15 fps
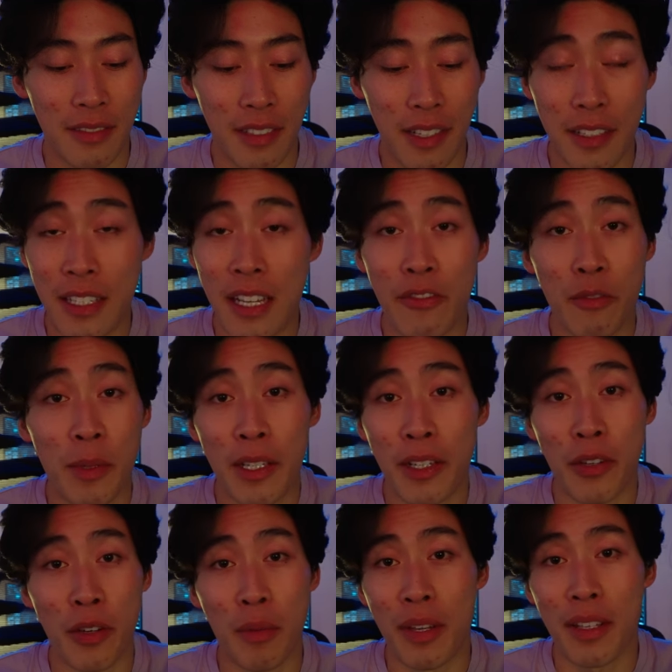It's time for me to
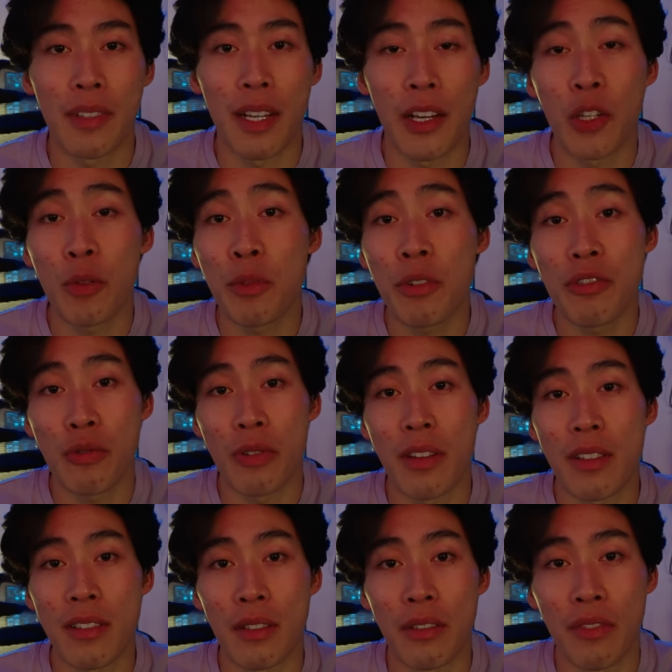go to bed. I hope you enjoyed
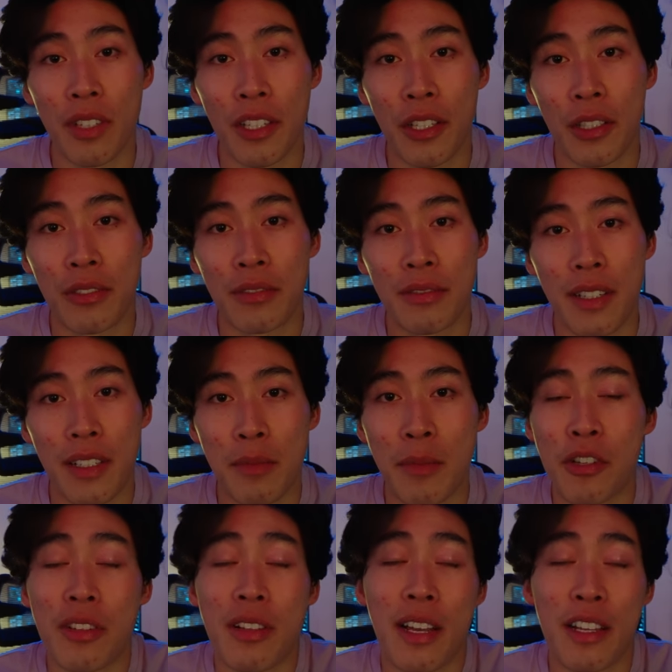this little video as
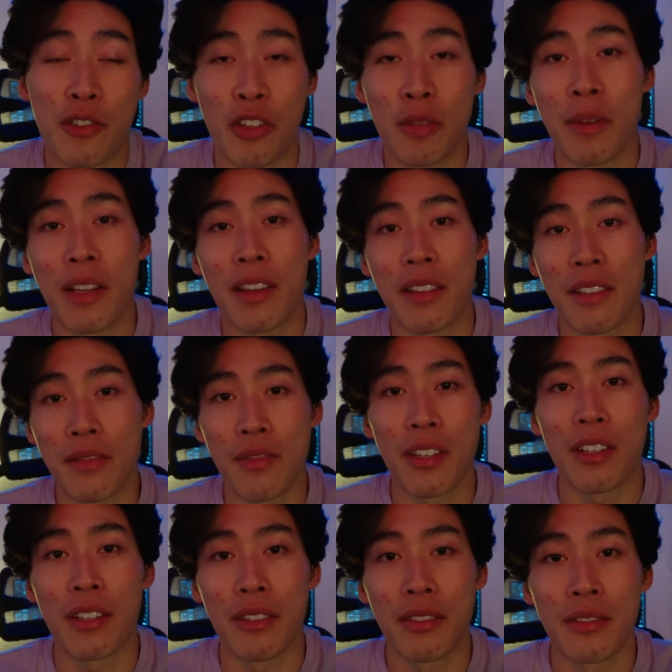much as I enjoyed making this
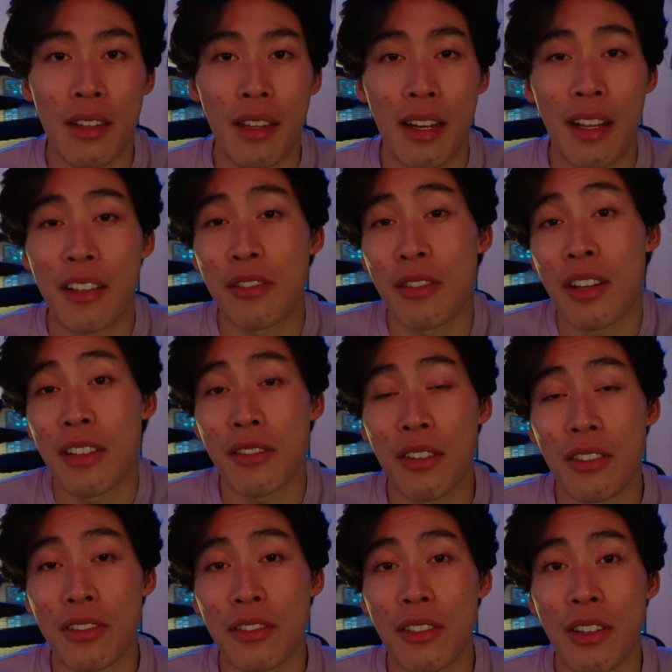video. And I guess you guys
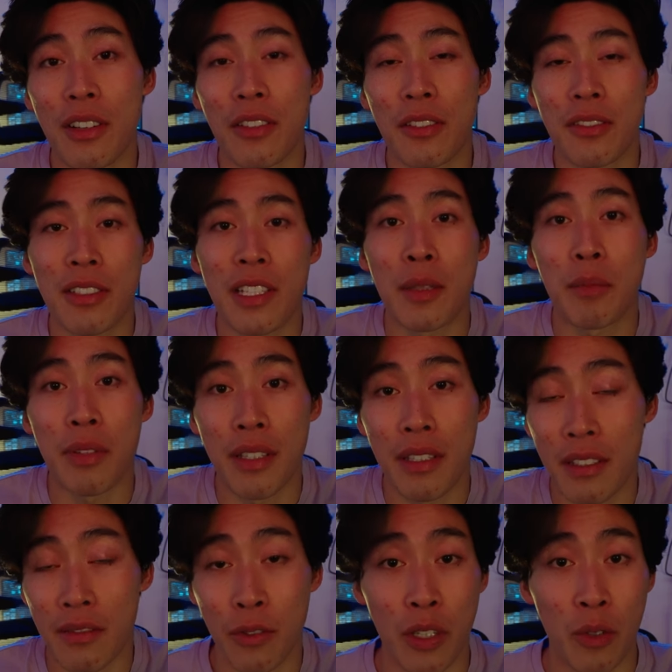all saw a little sneak
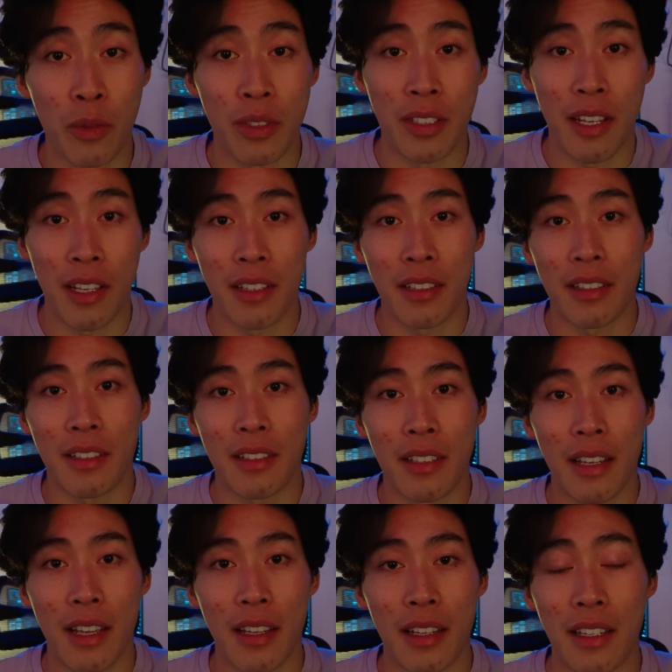peek of what it was like
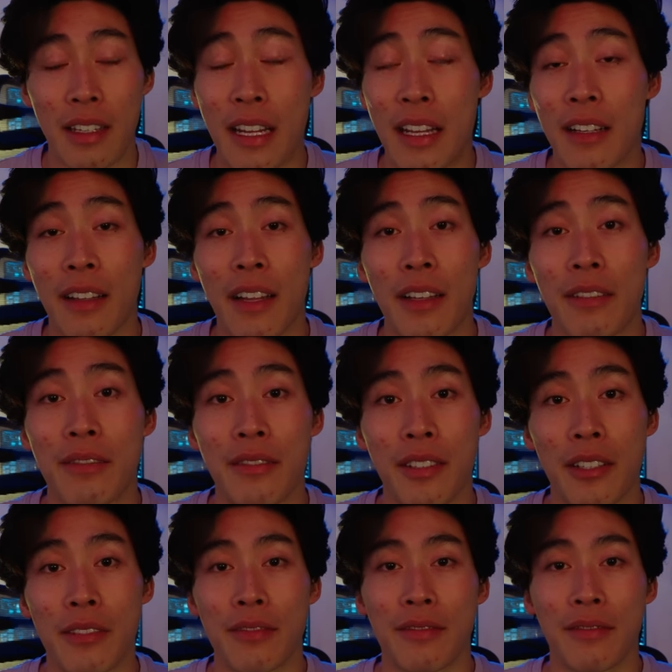in a day in the life
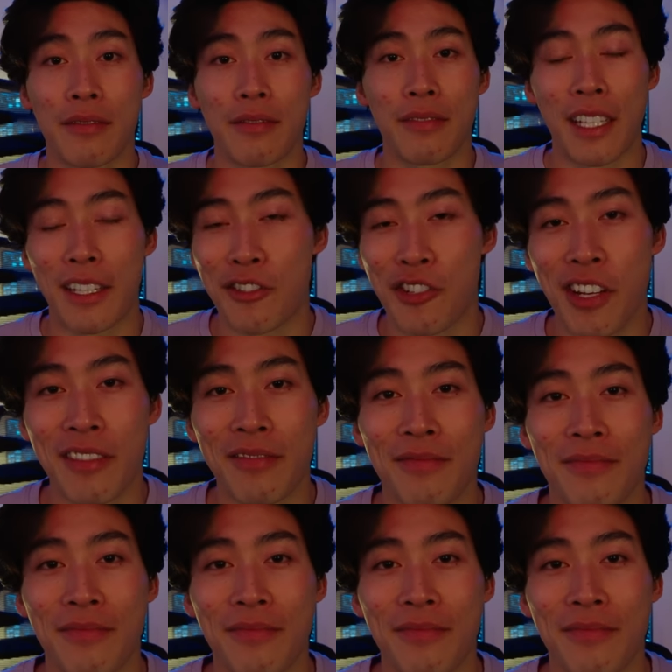of Nick Chen.